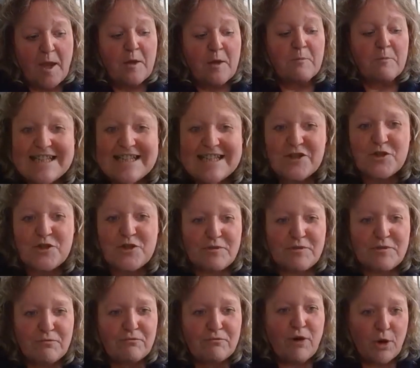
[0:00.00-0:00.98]
but
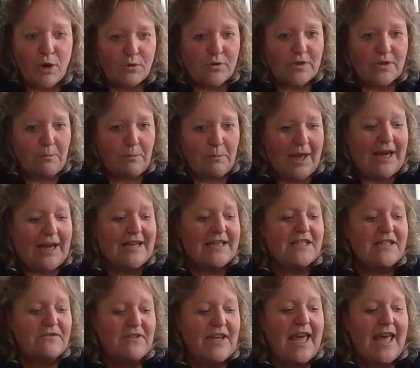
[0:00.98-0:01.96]
literally wrote a
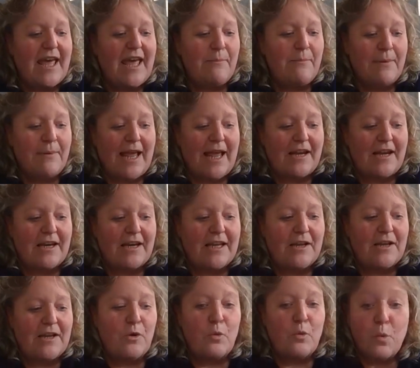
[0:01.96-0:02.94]
palliative care plan
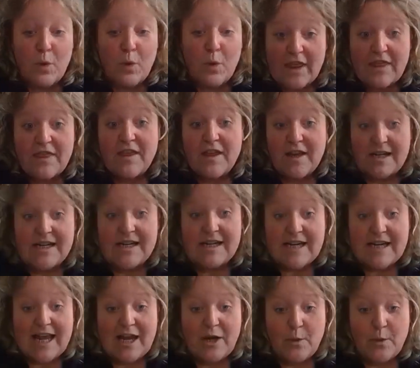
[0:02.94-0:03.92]
with her clean
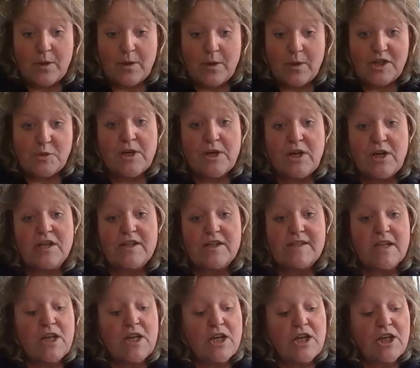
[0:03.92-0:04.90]
language because
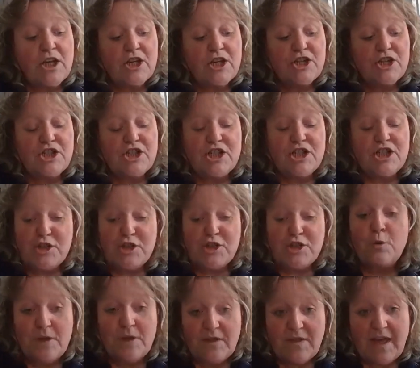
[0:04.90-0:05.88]
she
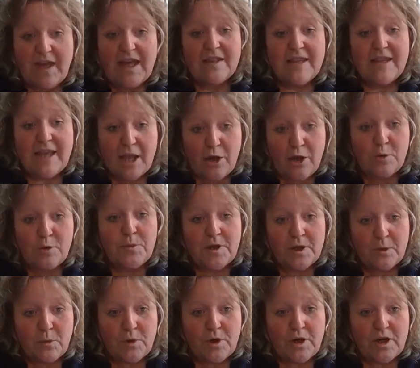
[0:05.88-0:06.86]
told me that
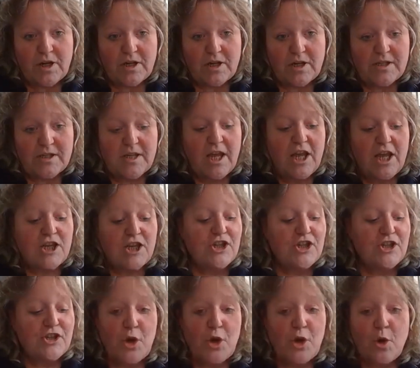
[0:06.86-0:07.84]
opiate worked.
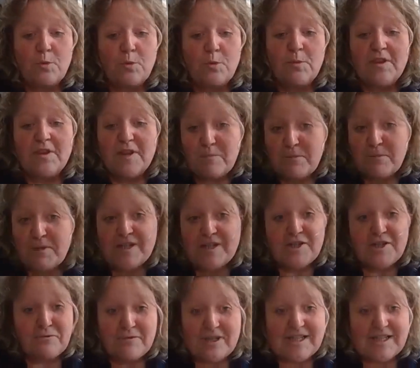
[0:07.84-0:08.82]
She told me the
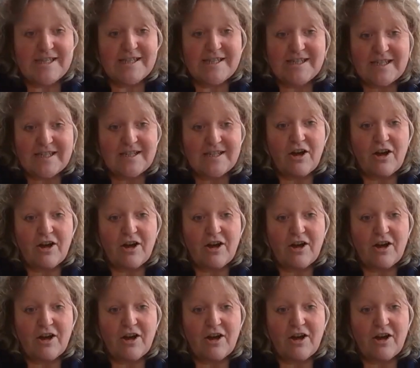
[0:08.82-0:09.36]
immediate release didn't